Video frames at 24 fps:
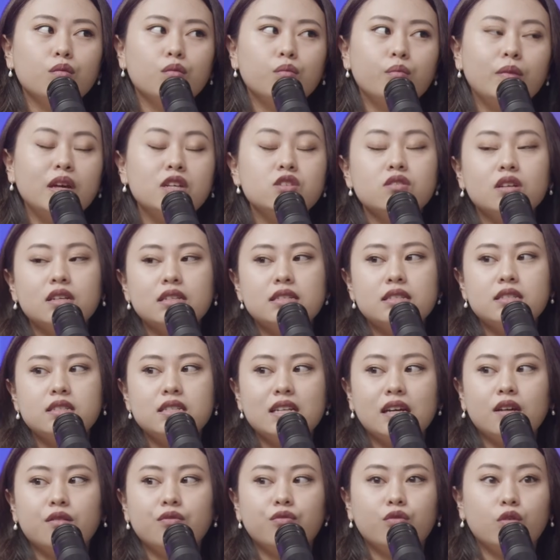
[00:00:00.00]
measuring
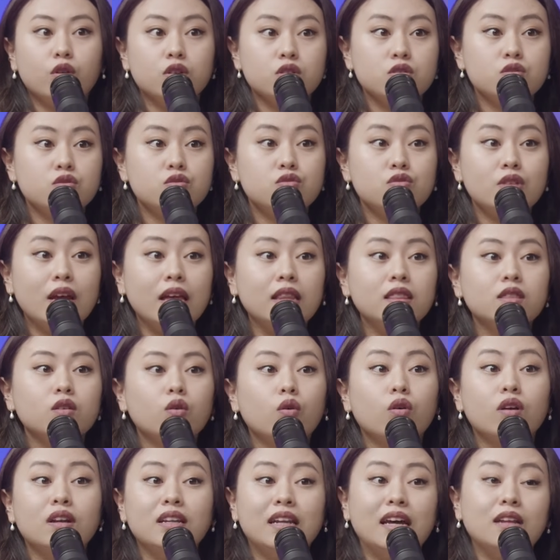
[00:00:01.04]
stick for strength
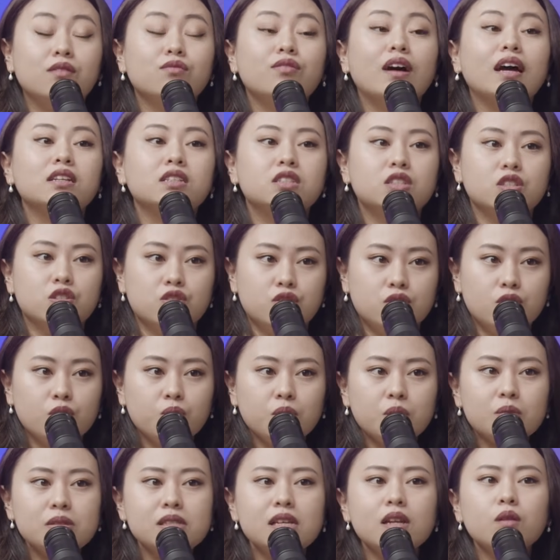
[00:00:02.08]
or an advantage?
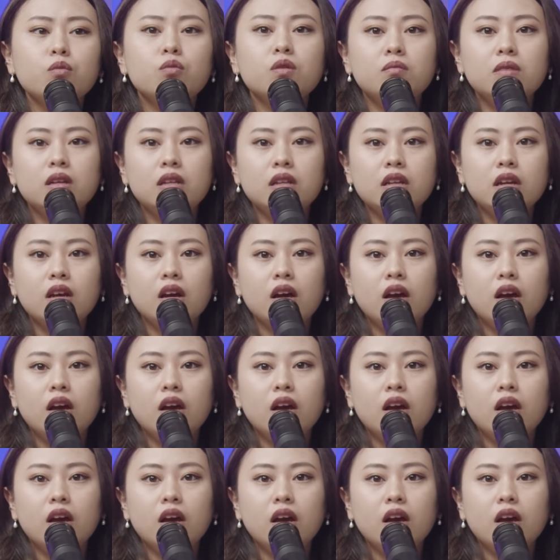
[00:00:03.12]
People say that women,